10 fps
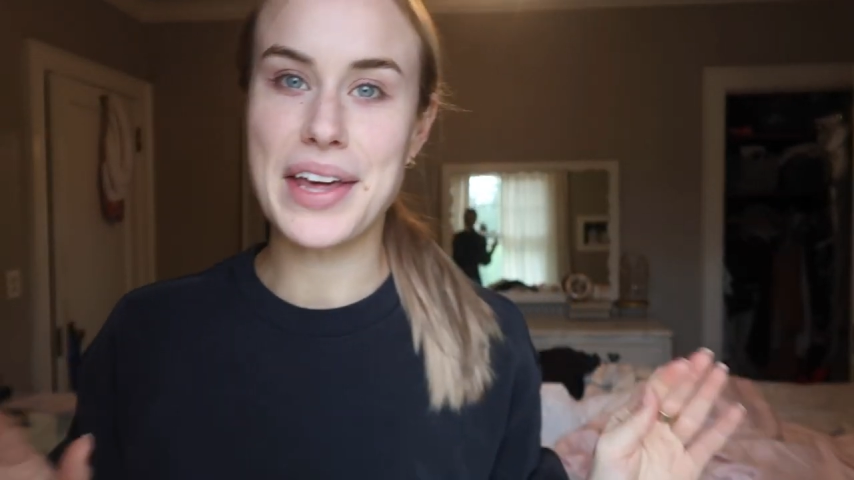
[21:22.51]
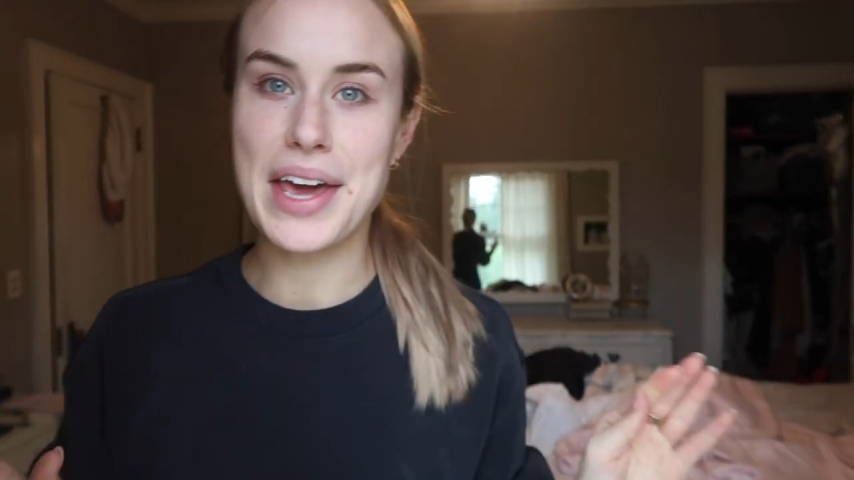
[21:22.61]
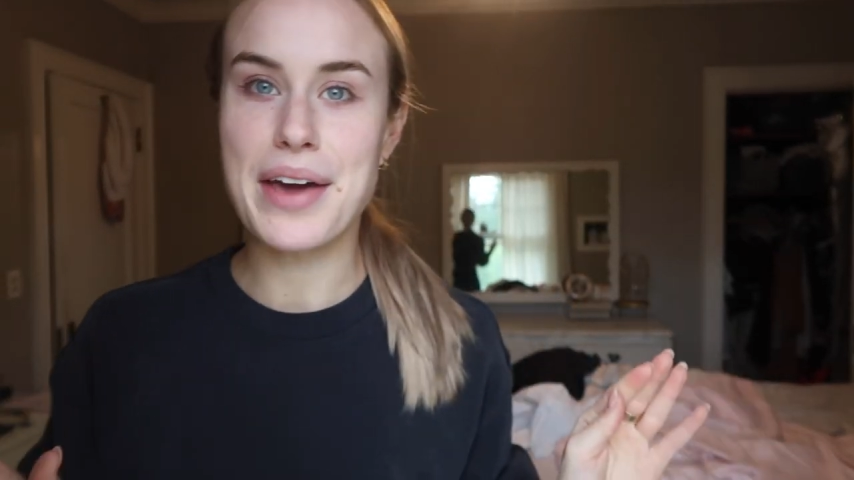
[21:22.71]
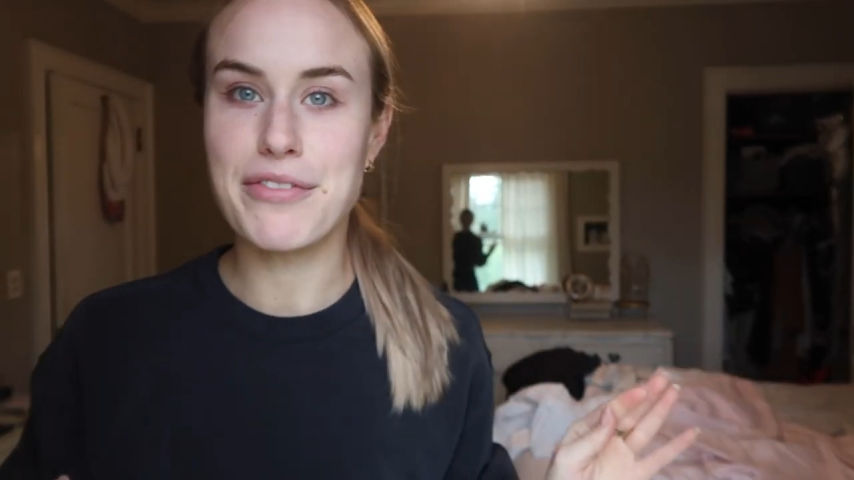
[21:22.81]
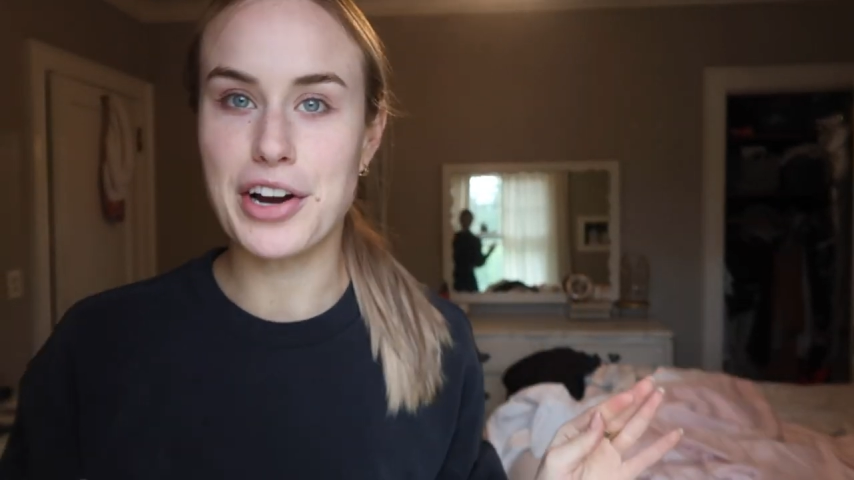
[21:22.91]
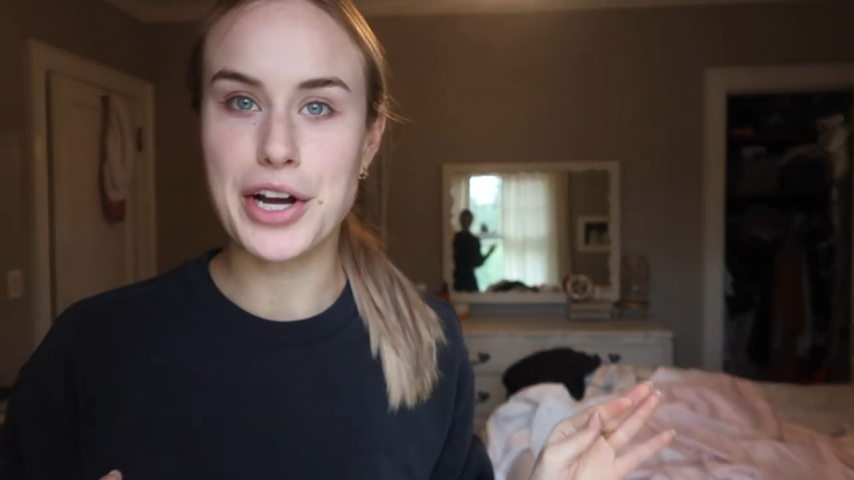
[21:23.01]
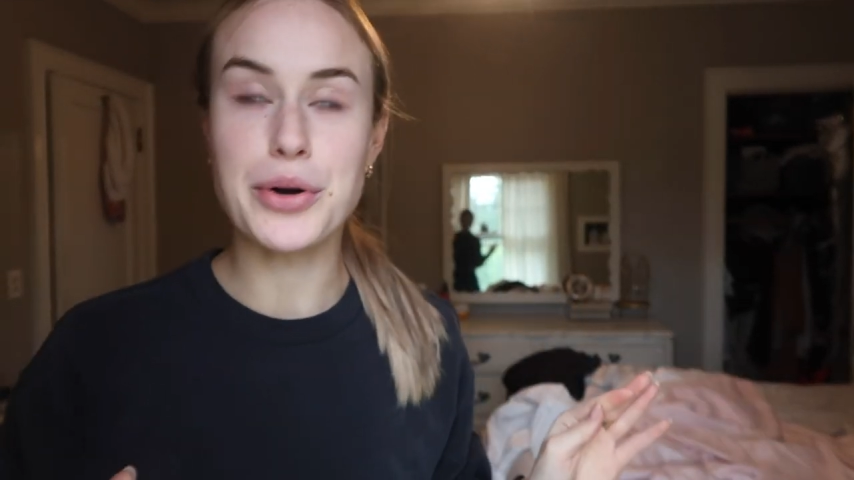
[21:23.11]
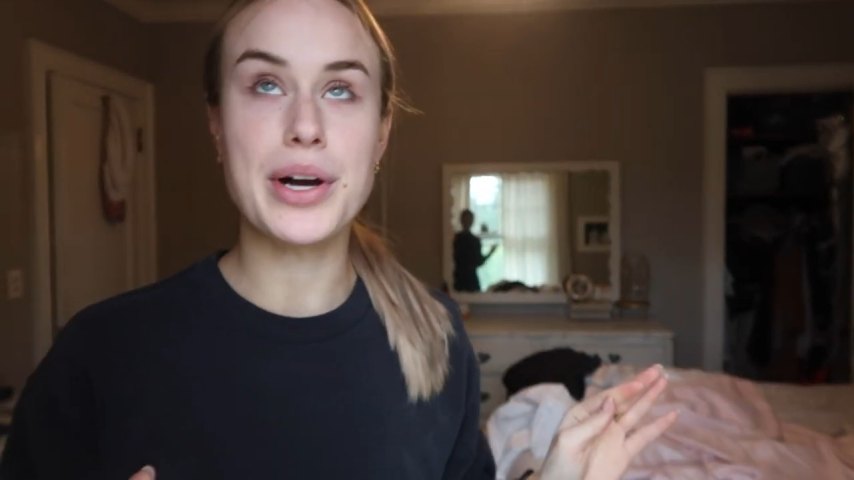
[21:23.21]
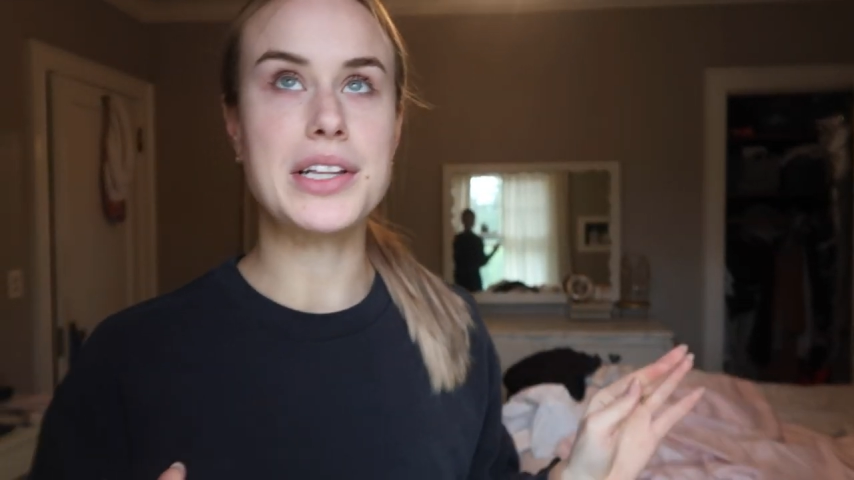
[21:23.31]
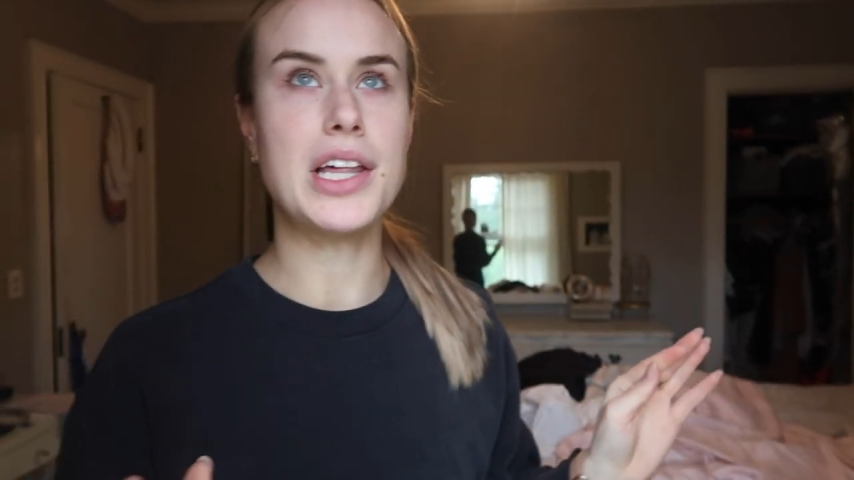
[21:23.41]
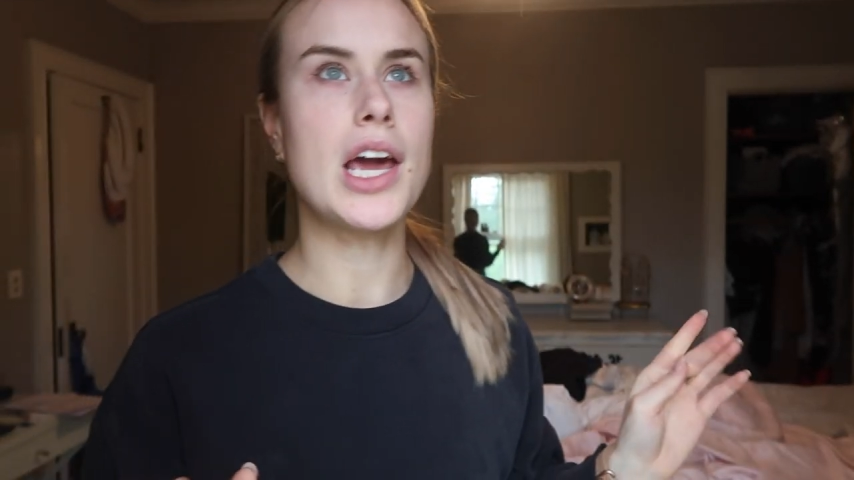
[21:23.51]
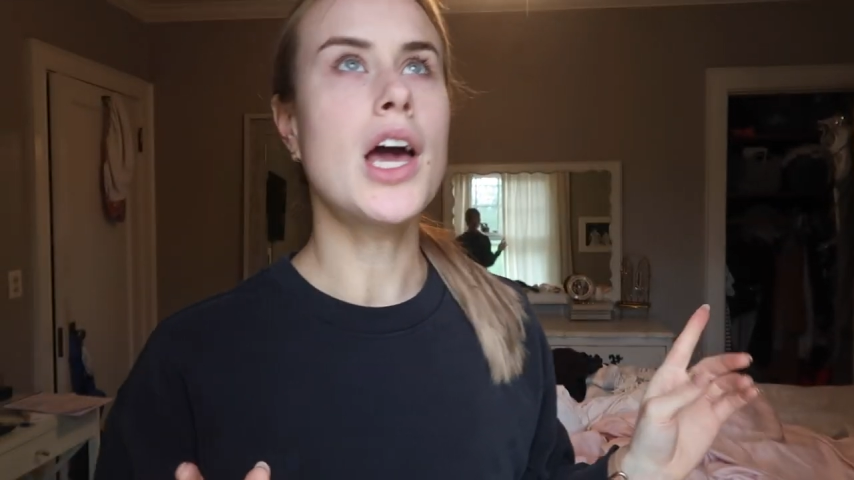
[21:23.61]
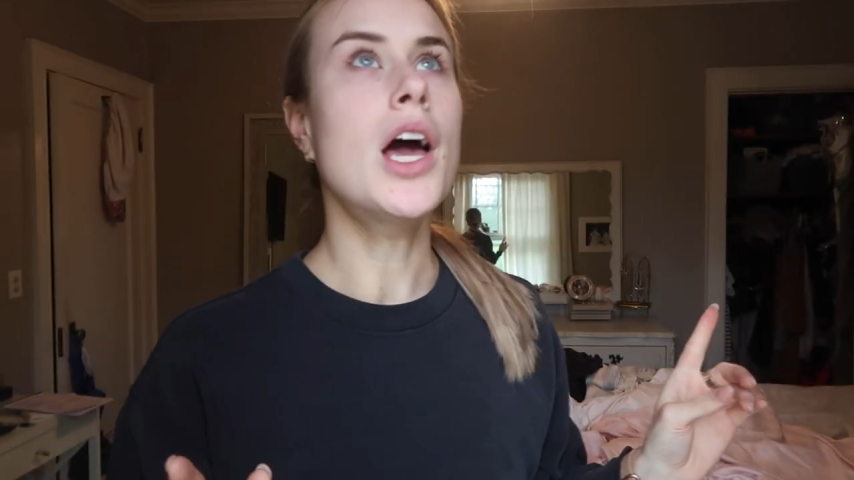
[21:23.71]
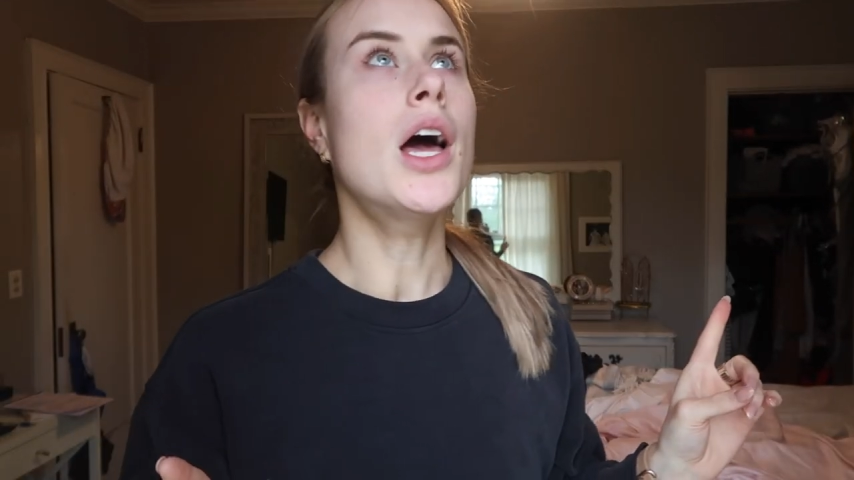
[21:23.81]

They came very quickly.